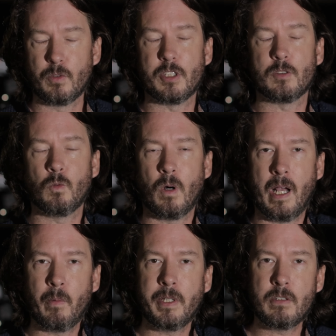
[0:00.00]
which is
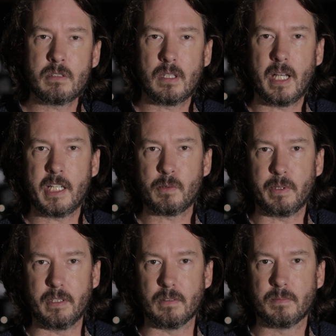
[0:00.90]
why we use the lights
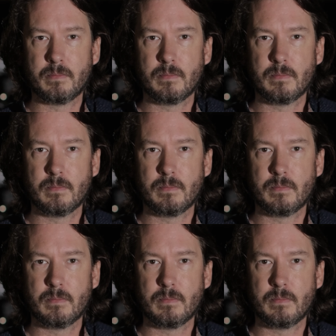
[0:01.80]
we do.